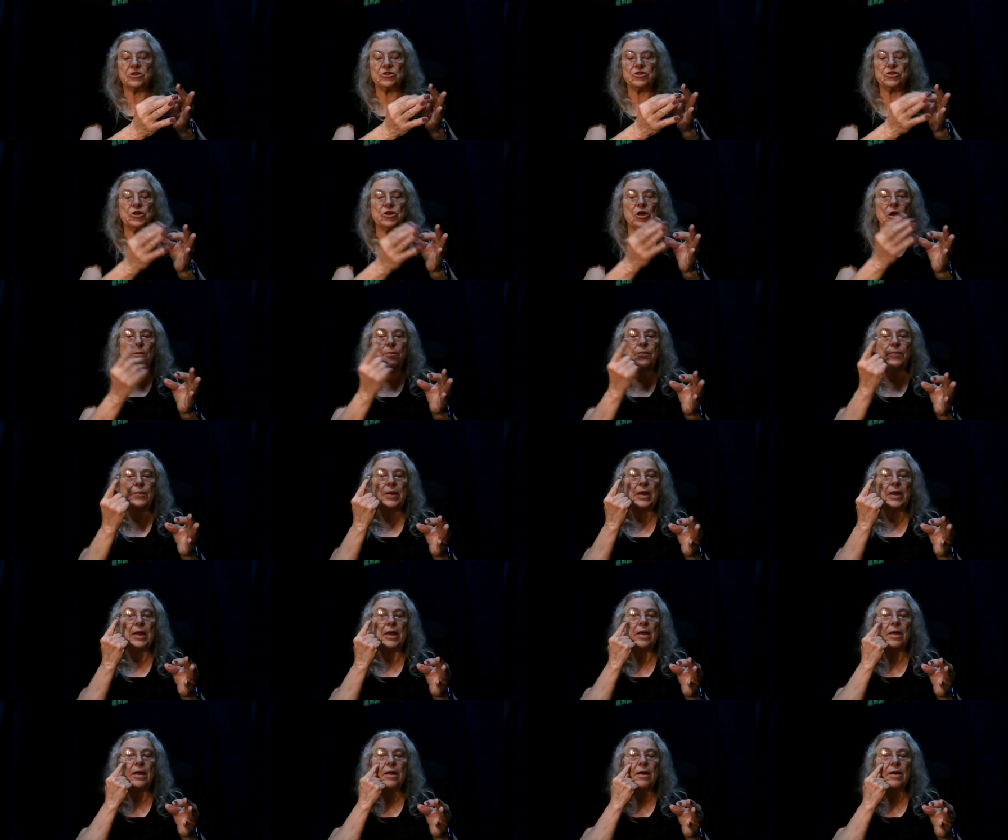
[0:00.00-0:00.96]
shall
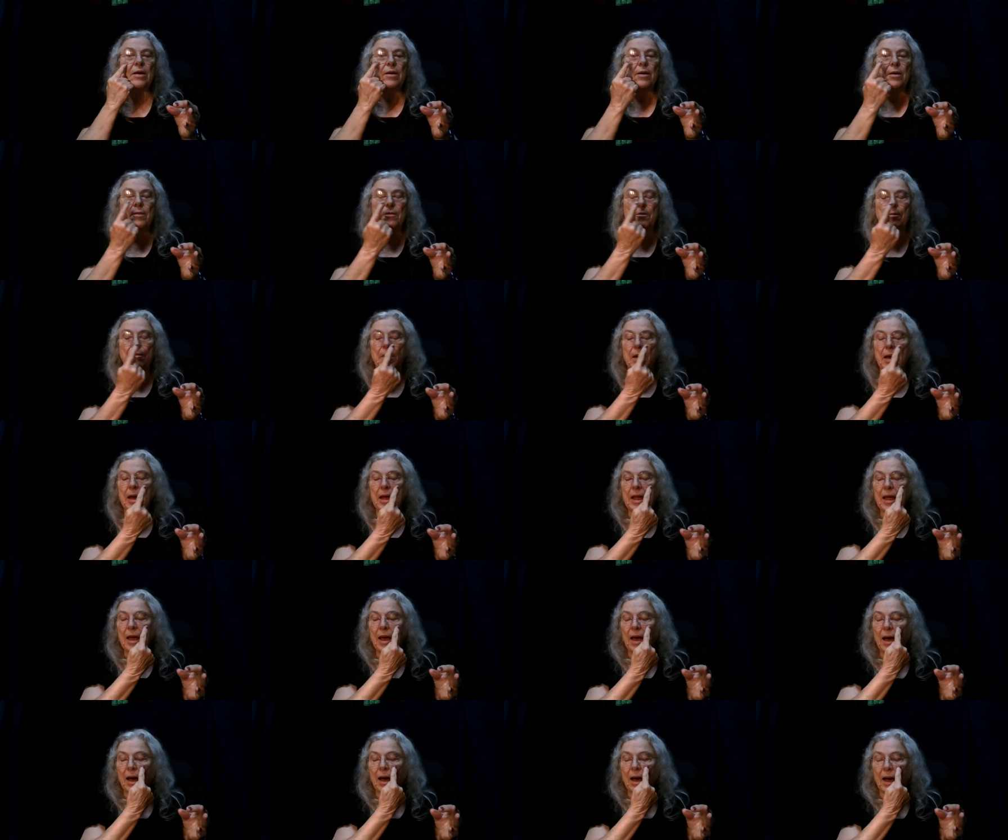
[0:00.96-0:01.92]
be
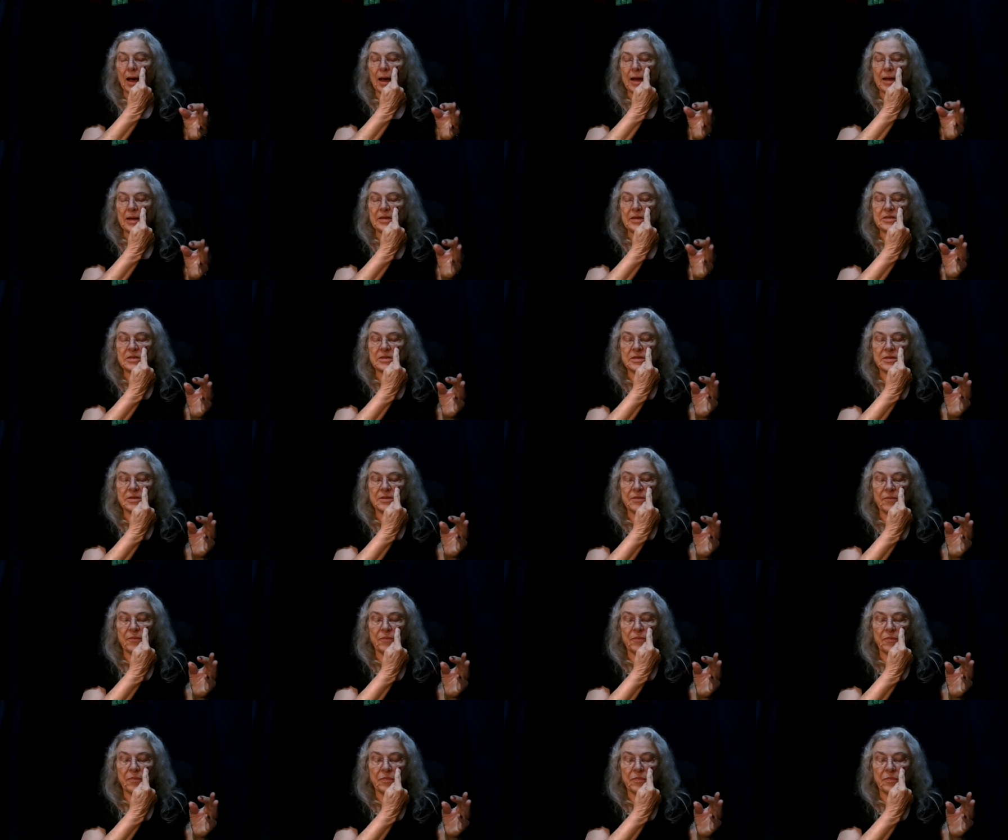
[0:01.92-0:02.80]
my eyes.